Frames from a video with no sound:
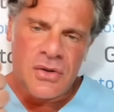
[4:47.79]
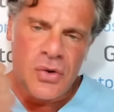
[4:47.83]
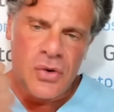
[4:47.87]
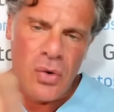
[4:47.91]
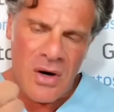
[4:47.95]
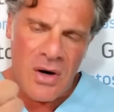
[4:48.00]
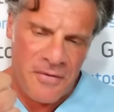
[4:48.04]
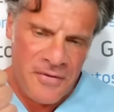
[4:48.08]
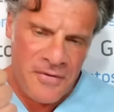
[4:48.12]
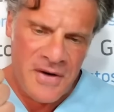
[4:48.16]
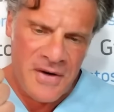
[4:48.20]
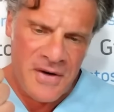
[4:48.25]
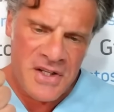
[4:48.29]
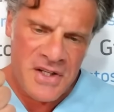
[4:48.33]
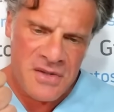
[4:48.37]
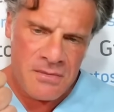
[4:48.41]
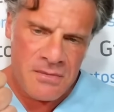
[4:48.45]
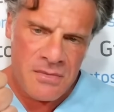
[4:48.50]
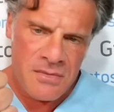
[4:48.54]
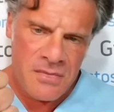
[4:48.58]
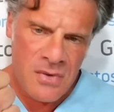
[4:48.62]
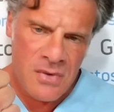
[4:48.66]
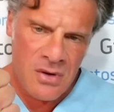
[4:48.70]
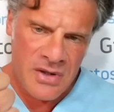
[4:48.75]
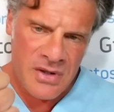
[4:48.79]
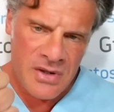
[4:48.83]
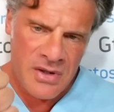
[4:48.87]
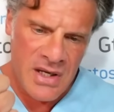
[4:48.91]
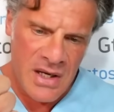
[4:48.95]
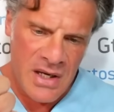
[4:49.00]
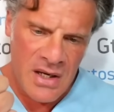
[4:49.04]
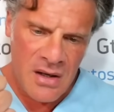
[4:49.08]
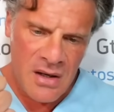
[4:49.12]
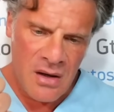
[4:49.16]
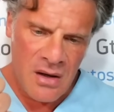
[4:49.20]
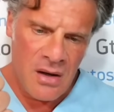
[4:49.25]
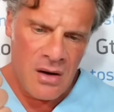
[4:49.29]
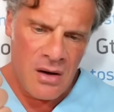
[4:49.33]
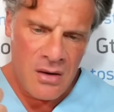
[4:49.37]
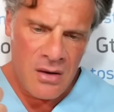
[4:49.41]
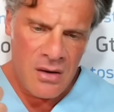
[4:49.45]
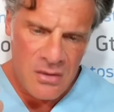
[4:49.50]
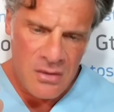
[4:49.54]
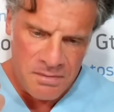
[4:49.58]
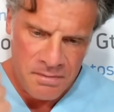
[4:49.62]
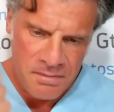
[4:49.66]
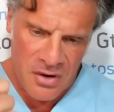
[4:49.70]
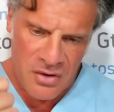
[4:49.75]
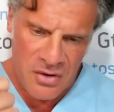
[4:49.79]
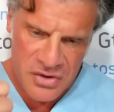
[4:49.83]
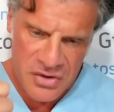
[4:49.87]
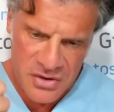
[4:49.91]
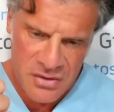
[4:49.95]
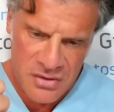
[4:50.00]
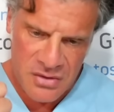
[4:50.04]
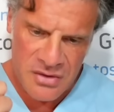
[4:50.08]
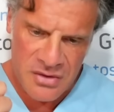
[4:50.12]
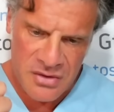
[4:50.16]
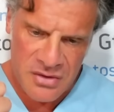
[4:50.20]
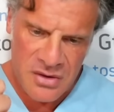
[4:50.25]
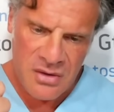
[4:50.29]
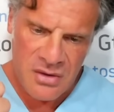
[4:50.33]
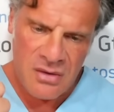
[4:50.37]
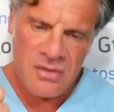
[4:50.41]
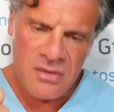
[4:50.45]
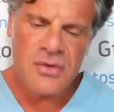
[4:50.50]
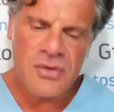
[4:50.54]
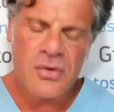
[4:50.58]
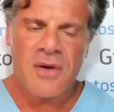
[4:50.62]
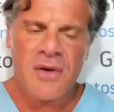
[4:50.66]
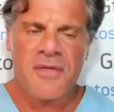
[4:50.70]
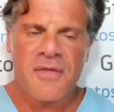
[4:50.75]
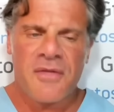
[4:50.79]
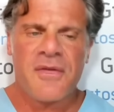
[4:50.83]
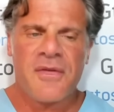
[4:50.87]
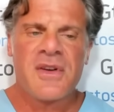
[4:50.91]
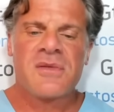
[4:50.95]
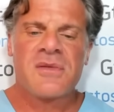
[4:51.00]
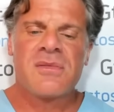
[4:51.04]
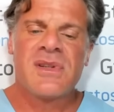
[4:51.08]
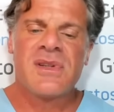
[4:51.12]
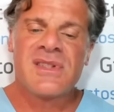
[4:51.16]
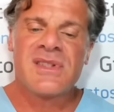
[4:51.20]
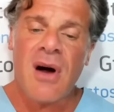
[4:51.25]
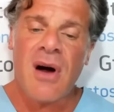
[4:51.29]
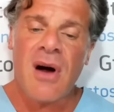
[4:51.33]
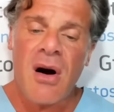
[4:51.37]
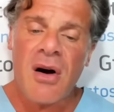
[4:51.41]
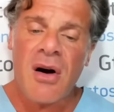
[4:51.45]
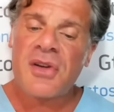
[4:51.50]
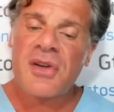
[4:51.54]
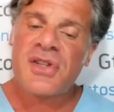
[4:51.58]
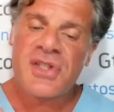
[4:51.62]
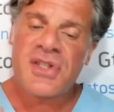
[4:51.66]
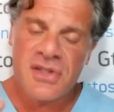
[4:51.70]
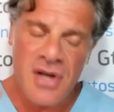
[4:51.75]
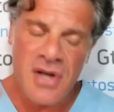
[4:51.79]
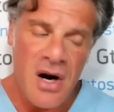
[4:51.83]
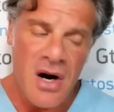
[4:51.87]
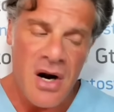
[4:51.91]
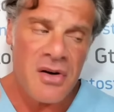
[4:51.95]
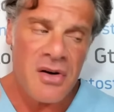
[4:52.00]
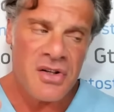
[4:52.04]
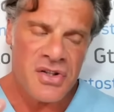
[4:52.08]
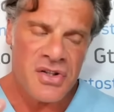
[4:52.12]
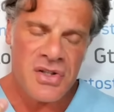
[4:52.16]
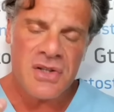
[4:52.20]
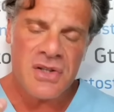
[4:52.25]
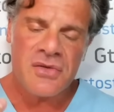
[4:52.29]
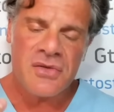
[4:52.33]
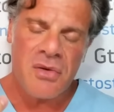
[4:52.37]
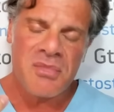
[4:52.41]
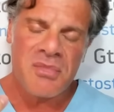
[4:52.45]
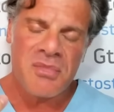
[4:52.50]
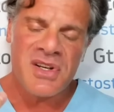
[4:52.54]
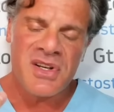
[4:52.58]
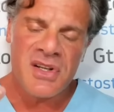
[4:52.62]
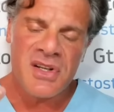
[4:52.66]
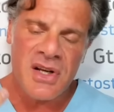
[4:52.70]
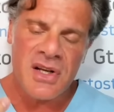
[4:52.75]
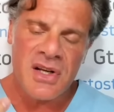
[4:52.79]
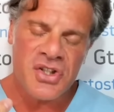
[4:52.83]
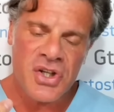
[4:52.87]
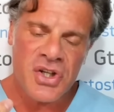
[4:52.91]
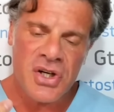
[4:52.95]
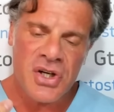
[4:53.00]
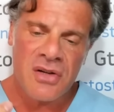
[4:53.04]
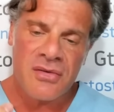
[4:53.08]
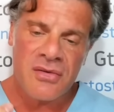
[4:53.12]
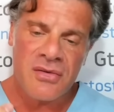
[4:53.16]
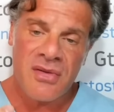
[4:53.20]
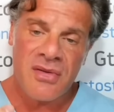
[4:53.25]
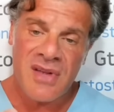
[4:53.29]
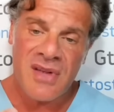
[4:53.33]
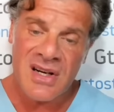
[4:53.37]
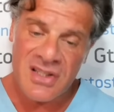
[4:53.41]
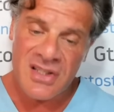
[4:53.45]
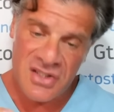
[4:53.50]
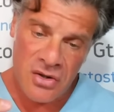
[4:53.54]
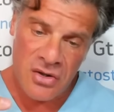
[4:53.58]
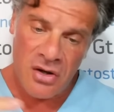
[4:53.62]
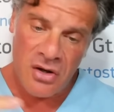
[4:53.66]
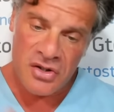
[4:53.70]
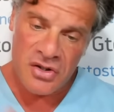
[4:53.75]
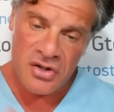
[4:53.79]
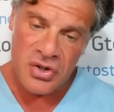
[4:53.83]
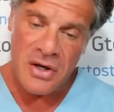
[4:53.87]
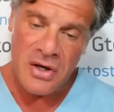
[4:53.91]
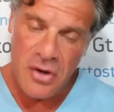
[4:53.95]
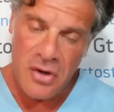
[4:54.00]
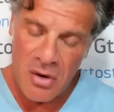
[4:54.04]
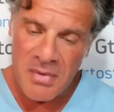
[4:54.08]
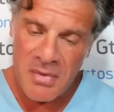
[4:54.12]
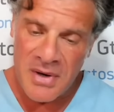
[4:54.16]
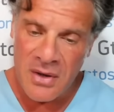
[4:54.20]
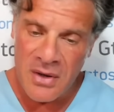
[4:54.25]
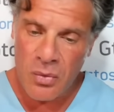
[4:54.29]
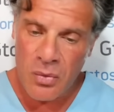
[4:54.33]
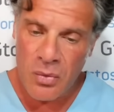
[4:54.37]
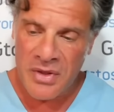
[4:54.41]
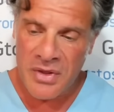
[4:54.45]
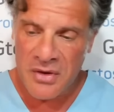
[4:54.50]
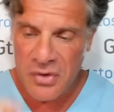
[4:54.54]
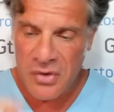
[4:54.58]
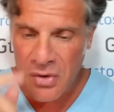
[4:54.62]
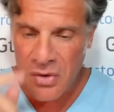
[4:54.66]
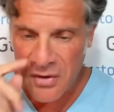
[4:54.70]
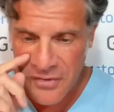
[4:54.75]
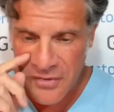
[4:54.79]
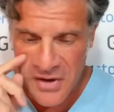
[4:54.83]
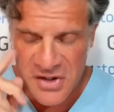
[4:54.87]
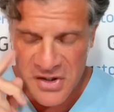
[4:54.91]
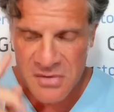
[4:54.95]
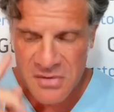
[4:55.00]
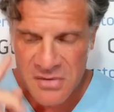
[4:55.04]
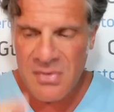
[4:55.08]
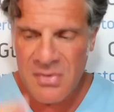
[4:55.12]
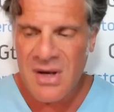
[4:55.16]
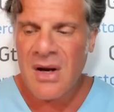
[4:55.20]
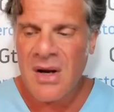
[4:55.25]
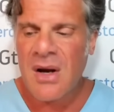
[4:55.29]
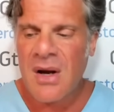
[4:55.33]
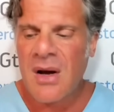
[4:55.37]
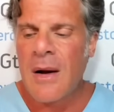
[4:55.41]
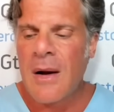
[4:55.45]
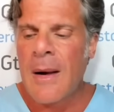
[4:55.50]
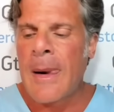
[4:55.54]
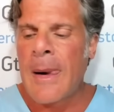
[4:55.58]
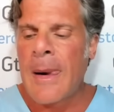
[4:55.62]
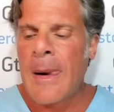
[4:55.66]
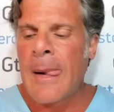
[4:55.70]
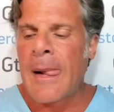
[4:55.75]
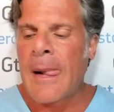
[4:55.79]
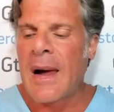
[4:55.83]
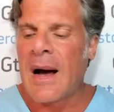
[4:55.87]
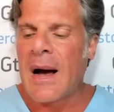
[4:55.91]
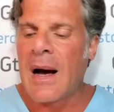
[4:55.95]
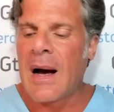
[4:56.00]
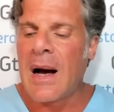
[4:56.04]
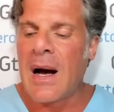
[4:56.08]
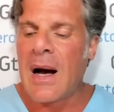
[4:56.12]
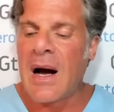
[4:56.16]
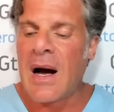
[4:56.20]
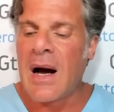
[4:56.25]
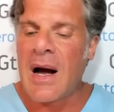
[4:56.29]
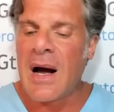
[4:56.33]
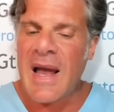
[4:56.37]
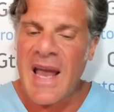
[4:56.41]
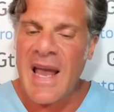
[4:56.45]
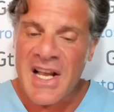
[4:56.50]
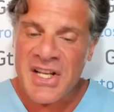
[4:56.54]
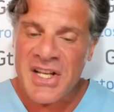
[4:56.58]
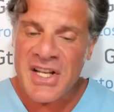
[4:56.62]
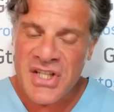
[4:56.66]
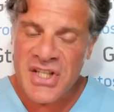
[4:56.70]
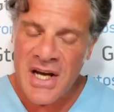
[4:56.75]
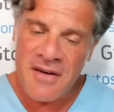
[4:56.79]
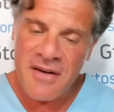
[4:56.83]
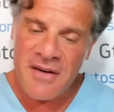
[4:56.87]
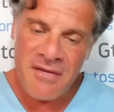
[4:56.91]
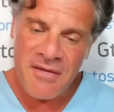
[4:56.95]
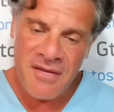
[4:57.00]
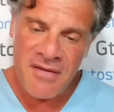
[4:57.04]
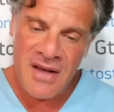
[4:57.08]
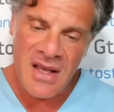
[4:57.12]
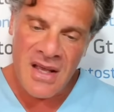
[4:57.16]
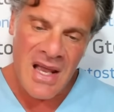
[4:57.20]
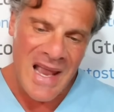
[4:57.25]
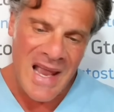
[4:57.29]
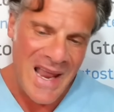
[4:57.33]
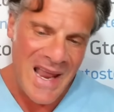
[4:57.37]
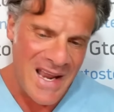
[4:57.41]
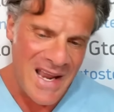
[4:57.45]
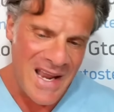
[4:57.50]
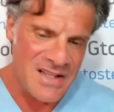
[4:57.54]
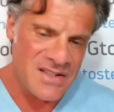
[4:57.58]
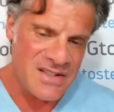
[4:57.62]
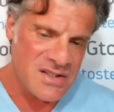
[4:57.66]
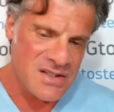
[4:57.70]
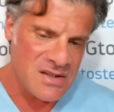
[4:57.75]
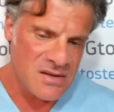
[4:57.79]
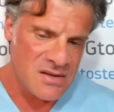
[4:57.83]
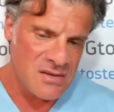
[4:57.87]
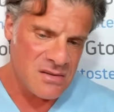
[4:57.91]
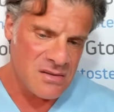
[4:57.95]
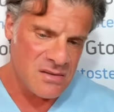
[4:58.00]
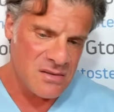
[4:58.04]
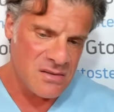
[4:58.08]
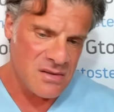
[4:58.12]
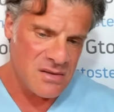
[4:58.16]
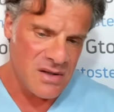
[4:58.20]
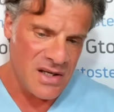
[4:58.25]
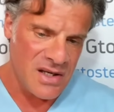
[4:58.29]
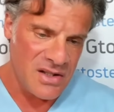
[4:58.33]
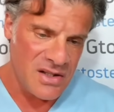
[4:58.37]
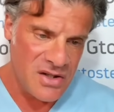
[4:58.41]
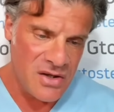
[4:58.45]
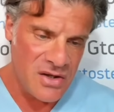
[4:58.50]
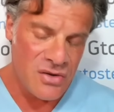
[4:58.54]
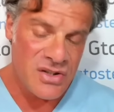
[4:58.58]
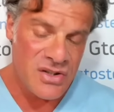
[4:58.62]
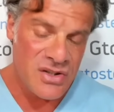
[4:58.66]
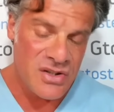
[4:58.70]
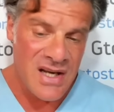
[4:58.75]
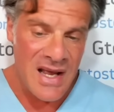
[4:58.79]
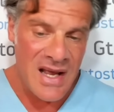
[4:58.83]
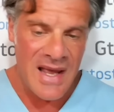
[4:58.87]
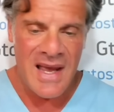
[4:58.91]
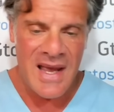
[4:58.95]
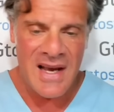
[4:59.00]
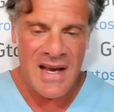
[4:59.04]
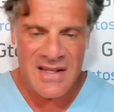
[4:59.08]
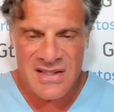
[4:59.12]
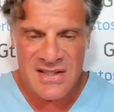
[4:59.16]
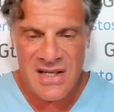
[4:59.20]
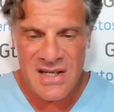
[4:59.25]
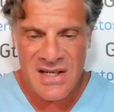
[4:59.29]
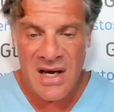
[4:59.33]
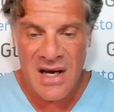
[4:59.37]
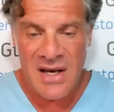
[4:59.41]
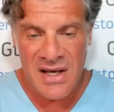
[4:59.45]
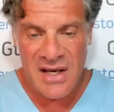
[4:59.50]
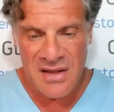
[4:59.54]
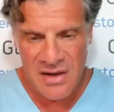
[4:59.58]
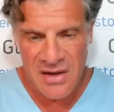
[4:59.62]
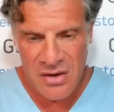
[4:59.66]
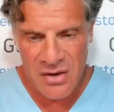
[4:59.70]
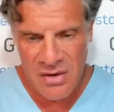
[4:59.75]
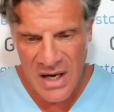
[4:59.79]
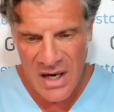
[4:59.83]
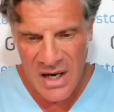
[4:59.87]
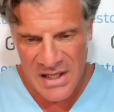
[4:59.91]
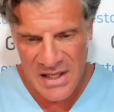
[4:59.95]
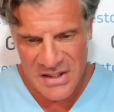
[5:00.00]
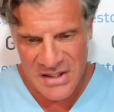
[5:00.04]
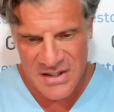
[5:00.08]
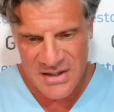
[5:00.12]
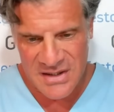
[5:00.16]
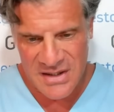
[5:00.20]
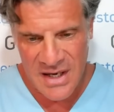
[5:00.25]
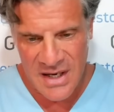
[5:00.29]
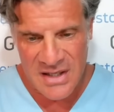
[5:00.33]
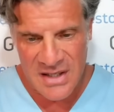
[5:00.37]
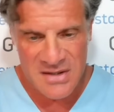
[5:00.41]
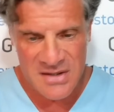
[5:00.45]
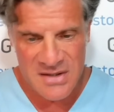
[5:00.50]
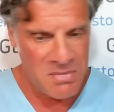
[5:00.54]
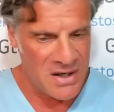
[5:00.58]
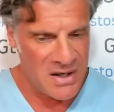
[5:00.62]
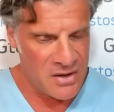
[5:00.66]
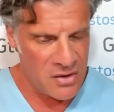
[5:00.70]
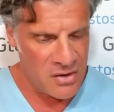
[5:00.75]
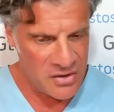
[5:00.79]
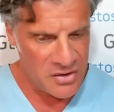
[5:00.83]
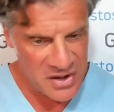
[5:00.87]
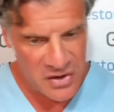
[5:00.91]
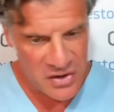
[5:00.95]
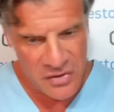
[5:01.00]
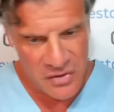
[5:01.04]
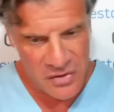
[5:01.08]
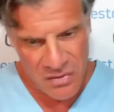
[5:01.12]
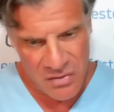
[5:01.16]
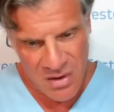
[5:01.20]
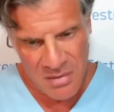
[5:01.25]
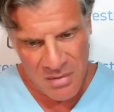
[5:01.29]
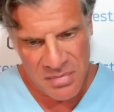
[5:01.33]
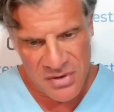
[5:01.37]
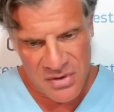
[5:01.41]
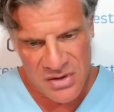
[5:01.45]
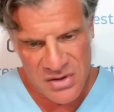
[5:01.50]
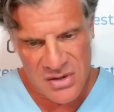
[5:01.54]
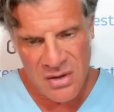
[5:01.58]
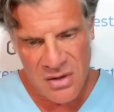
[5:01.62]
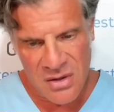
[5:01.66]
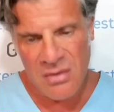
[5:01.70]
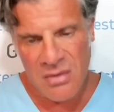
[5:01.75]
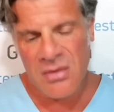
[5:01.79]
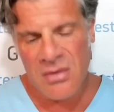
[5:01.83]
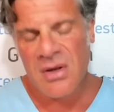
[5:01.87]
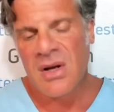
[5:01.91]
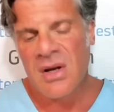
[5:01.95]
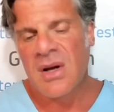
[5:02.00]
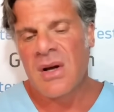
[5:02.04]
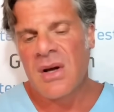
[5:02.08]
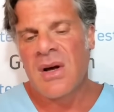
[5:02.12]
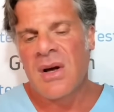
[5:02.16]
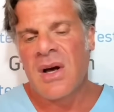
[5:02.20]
Dwarfism, okay, low posture, you know, dwarfism. Turner syndrome in children that is also accompanied with dwarfism. HIV-AIDS-induced cachexia in the United States, but not in Europe. So